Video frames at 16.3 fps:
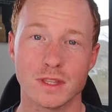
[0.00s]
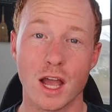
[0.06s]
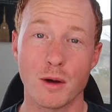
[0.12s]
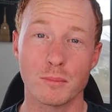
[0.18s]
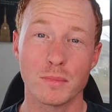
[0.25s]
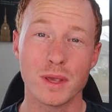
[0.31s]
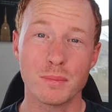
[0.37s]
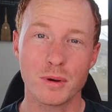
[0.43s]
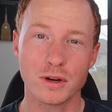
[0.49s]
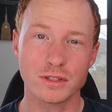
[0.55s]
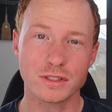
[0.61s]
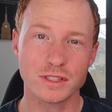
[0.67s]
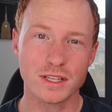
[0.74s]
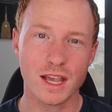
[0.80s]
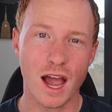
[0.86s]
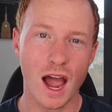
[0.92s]
Now, me
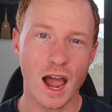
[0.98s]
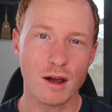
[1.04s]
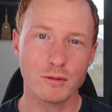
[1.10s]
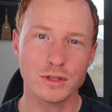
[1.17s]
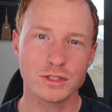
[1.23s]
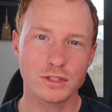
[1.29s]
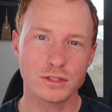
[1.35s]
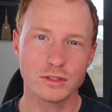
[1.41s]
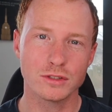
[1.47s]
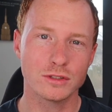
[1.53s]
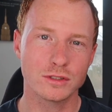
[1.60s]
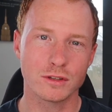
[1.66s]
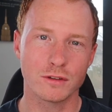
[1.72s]
personally, I would choose